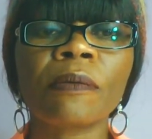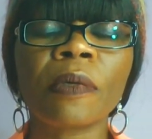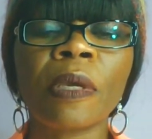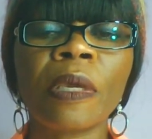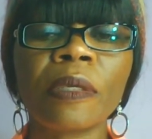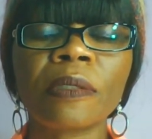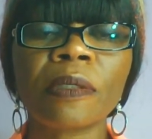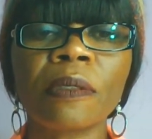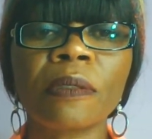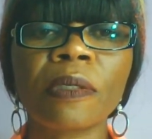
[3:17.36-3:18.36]

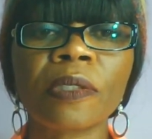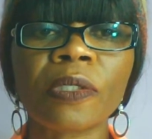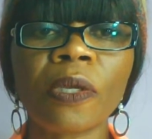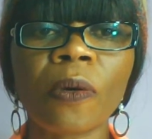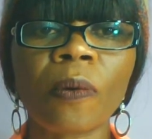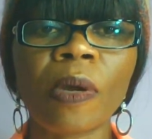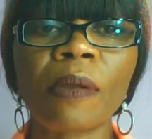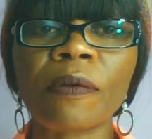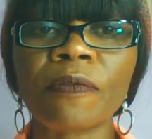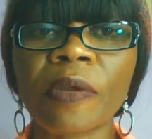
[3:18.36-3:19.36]
hits the snow
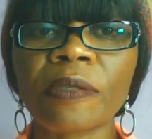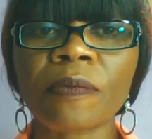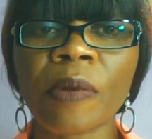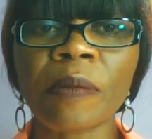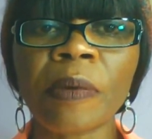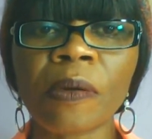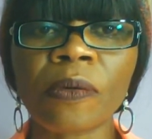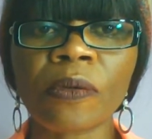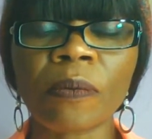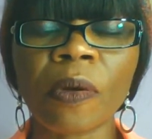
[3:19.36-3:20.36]
and reflects right back
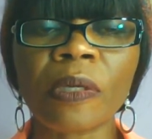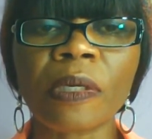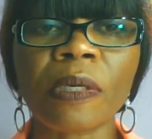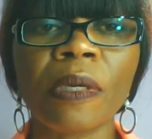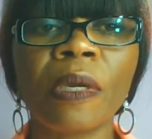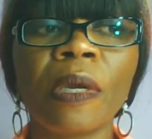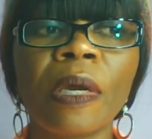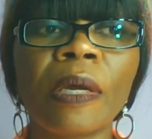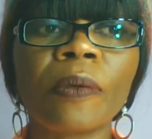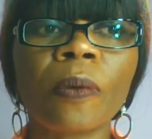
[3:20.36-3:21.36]
on your body.
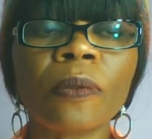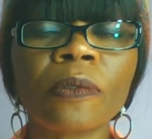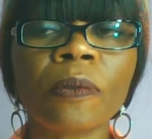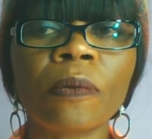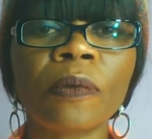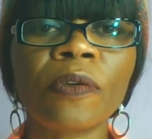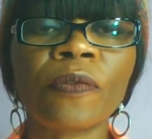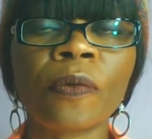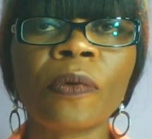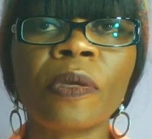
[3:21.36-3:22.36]
And also,
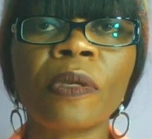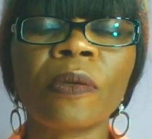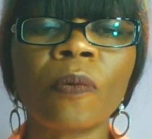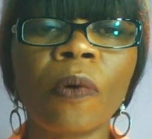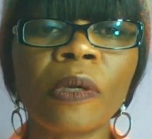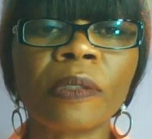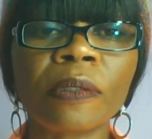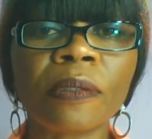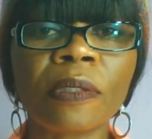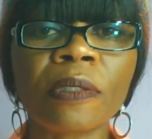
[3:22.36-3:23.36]
if you're in the
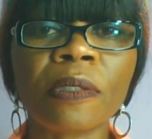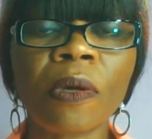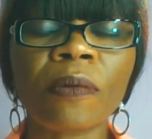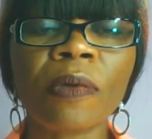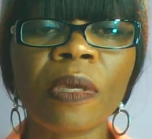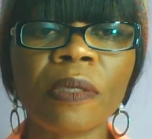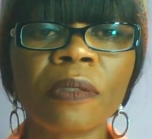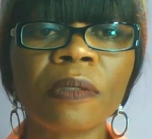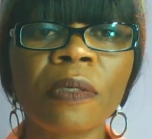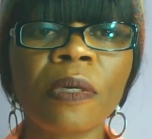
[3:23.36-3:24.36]
water, the sun
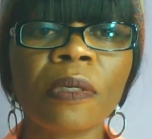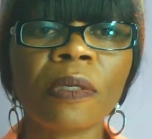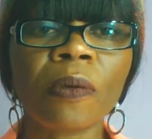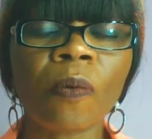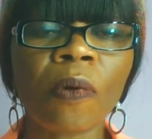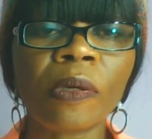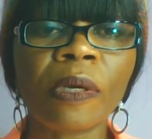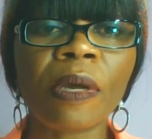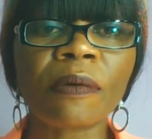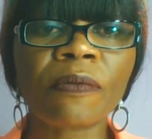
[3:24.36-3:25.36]
hits the
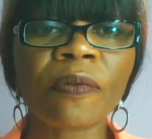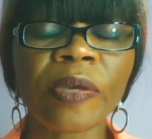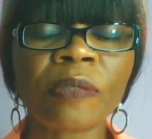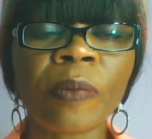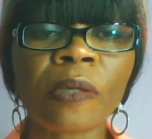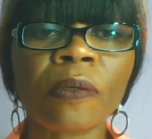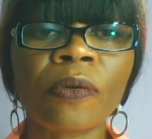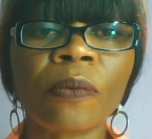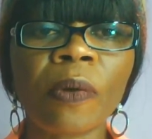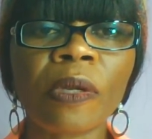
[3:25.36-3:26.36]
water and reflects back
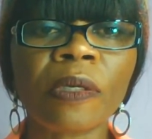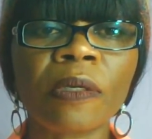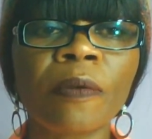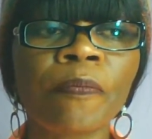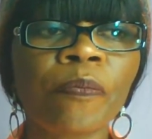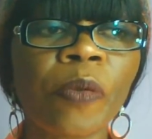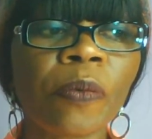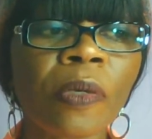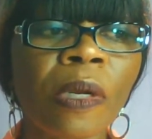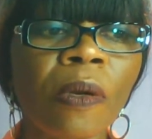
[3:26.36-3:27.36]
on your body.
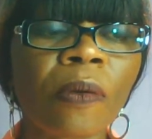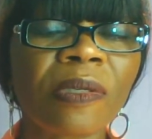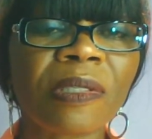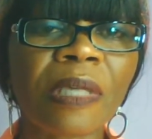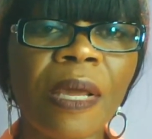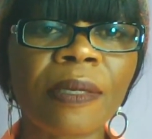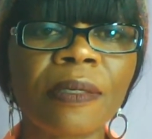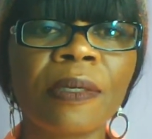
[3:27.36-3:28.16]
People that are on the sun